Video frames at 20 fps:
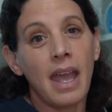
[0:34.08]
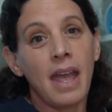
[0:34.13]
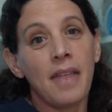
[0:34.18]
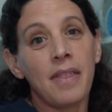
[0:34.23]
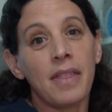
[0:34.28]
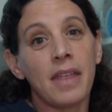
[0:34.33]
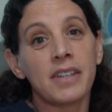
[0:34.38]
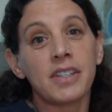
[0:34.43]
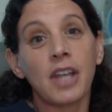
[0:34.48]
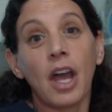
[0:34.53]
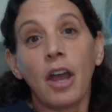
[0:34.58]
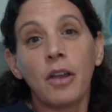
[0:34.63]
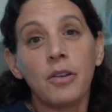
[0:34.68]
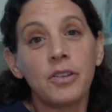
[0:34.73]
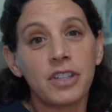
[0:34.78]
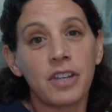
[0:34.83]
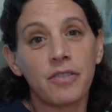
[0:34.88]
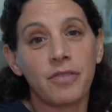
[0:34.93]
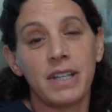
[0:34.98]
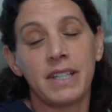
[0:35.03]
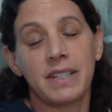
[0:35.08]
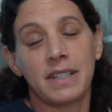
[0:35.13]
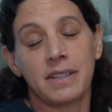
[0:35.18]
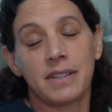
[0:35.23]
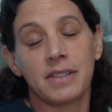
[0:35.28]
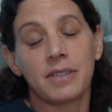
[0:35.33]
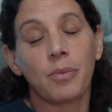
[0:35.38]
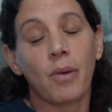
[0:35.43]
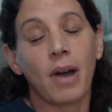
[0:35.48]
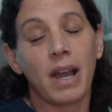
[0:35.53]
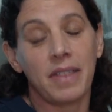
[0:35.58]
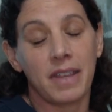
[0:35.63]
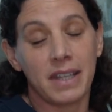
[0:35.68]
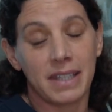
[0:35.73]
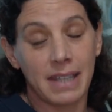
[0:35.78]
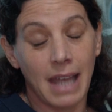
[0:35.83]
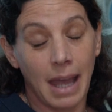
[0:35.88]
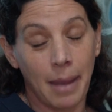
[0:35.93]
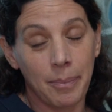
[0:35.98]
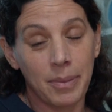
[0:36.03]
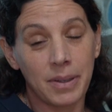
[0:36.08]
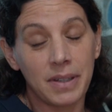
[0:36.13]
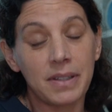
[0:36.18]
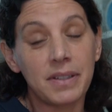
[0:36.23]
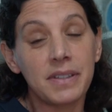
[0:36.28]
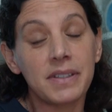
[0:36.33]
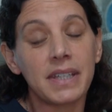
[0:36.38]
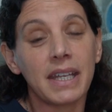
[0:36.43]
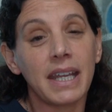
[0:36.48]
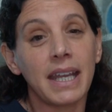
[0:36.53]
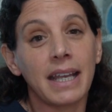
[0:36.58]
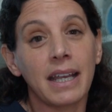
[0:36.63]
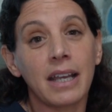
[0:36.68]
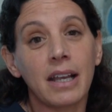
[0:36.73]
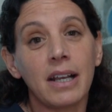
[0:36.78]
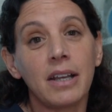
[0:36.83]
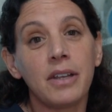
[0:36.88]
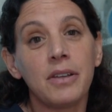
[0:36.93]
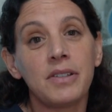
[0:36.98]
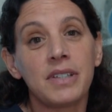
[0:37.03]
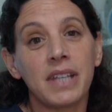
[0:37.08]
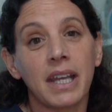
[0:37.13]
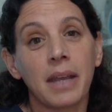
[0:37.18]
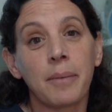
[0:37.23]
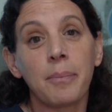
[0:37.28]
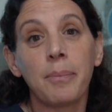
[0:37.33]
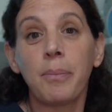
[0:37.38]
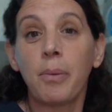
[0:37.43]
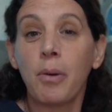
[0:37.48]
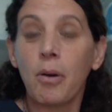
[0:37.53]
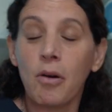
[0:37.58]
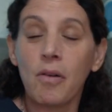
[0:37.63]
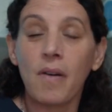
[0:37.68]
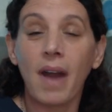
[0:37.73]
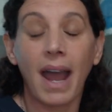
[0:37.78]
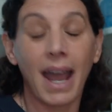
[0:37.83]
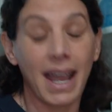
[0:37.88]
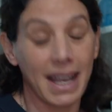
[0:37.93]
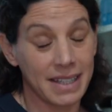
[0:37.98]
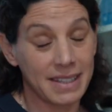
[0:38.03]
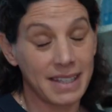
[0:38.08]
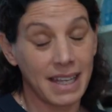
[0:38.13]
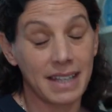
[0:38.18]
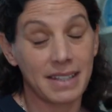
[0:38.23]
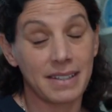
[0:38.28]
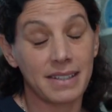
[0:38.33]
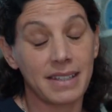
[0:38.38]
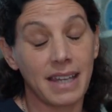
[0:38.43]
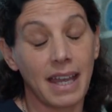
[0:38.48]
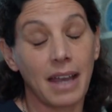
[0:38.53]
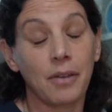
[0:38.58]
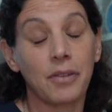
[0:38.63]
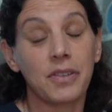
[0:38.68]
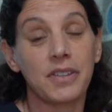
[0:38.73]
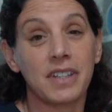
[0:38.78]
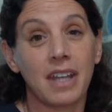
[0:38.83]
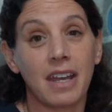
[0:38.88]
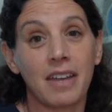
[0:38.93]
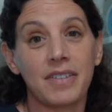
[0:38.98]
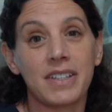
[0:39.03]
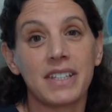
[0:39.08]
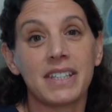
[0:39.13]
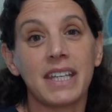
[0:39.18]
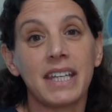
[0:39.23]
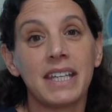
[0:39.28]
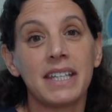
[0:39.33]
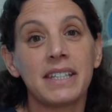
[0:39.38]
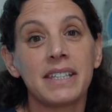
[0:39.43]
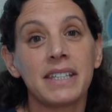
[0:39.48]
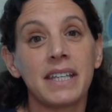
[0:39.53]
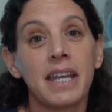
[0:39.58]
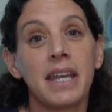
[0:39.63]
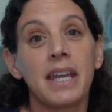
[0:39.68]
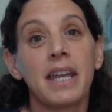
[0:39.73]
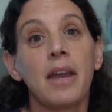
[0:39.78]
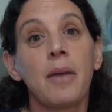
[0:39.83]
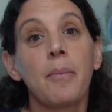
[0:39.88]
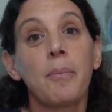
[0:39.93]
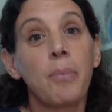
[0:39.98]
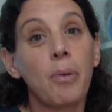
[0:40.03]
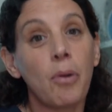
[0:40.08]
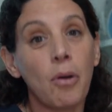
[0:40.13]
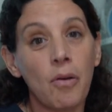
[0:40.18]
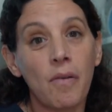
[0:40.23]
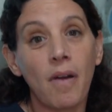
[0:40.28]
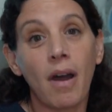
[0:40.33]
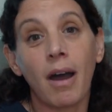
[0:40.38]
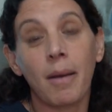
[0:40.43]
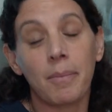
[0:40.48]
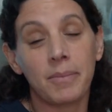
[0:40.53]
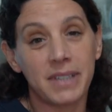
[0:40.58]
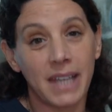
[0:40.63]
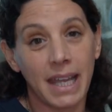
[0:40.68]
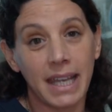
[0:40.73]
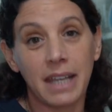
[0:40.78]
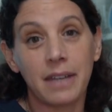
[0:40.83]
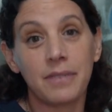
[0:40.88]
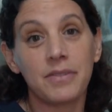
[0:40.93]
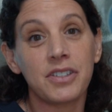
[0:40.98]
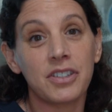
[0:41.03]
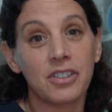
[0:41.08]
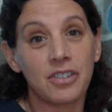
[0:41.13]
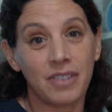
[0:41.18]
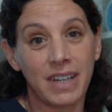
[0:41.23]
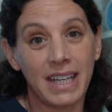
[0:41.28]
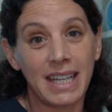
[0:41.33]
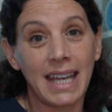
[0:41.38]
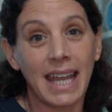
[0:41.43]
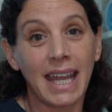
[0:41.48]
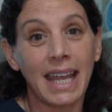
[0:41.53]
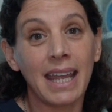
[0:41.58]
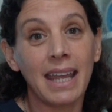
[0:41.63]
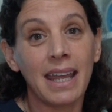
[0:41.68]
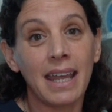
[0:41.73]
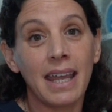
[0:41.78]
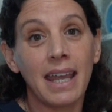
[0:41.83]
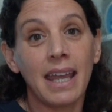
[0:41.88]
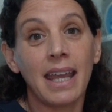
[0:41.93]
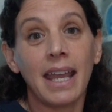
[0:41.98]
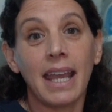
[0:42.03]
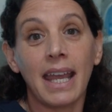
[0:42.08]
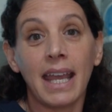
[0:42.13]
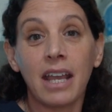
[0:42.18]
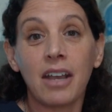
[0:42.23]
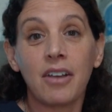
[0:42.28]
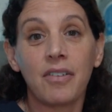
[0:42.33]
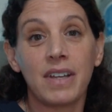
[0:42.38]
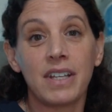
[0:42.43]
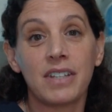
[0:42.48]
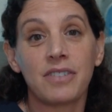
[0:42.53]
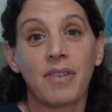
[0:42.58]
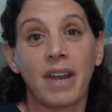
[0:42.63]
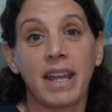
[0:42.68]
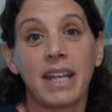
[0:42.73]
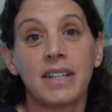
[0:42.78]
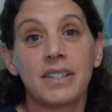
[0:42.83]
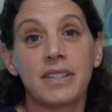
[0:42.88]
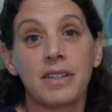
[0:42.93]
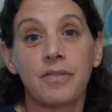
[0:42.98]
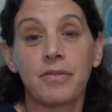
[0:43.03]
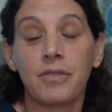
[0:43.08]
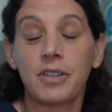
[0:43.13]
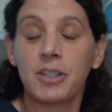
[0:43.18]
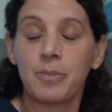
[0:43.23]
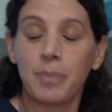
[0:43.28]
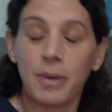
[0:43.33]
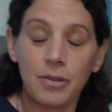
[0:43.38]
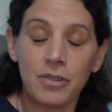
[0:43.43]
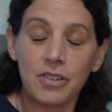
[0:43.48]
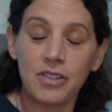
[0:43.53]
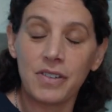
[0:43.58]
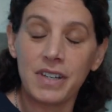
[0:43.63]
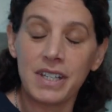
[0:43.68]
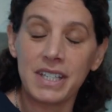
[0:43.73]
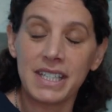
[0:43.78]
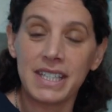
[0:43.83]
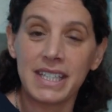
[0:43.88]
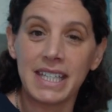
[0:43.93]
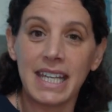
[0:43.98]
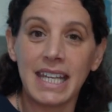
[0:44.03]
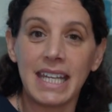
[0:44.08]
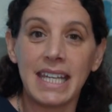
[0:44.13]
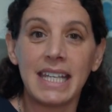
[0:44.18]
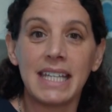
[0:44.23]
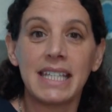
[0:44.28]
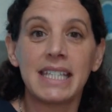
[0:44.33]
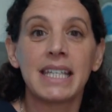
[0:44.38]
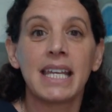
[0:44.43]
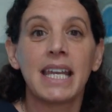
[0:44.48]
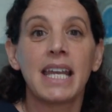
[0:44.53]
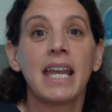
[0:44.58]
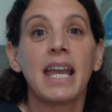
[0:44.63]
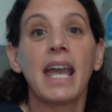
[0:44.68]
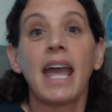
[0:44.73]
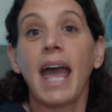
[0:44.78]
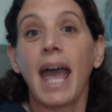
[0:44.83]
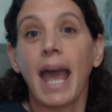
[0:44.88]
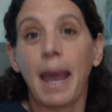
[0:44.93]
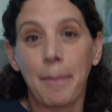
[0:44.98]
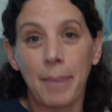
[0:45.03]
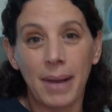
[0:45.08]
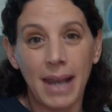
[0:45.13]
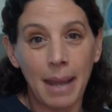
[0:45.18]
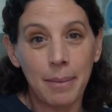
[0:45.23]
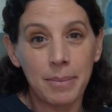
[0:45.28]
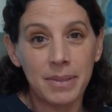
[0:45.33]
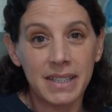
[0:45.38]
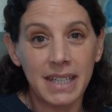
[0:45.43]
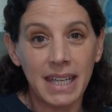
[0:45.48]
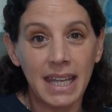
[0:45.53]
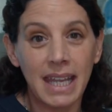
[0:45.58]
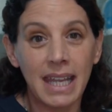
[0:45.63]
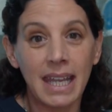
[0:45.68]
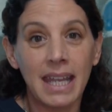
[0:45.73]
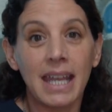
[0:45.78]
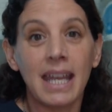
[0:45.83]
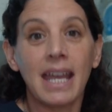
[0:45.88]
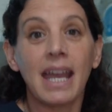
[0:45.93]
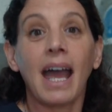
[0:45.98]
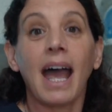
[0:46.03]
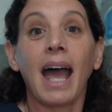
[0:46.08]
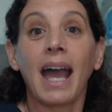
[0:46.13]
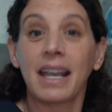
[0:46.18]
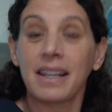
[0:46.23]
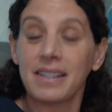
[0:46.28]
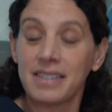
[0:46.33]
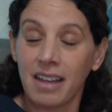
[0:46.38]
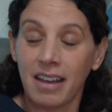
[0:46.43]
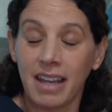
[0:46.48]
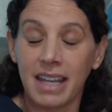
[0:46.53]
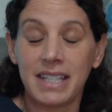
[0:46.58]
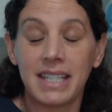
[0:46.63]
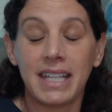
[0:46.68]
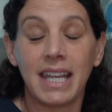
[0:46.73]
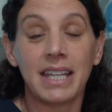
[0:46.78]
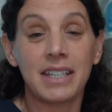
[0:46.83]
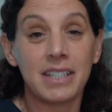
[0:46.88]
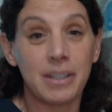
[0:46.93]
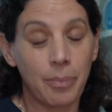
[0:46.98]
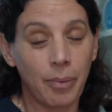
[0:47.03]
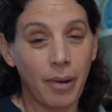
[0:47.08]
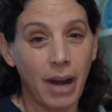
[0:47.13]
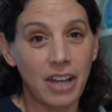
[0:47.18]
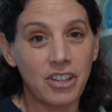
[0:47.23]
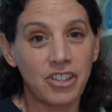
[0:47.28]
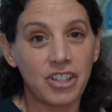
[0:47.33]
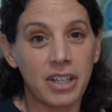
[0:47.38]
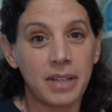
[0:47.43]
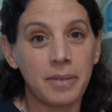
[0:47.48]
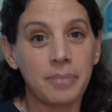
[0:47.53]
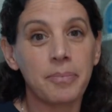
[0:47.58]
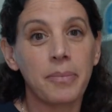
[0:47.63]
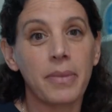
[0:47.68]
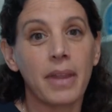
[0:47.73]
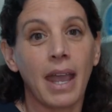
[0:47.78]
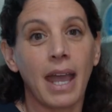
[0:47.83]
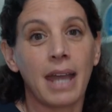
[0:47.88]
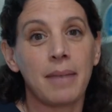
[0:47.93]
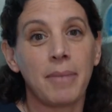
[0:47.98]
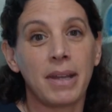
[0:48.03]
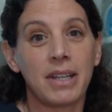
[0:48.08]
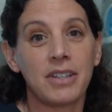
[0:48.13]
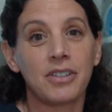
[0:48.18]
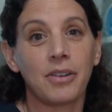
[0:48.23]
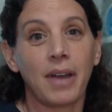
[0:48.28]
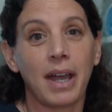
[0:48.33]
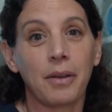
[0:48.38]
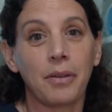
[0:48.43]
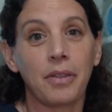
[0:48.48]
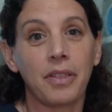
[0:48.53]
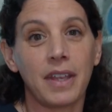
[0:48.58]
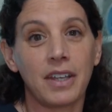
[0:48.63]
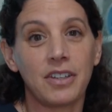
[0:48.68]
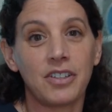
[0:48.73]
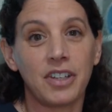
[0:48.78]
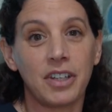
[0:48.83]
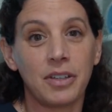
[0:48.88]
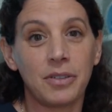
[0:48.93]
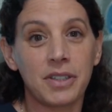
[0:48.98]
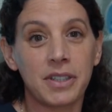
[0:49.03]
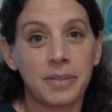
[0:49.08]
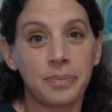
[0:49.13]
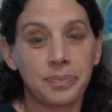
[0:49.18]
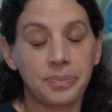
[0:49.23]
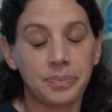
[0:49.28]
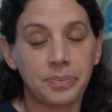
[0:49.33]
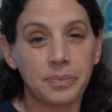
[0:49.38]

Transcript: There's a host of reasons why this happens, including poorer access to health services, poorer uptake of screening, increased rates of respiratory disease, epilepsy, anxiety and depression, and mental health issues.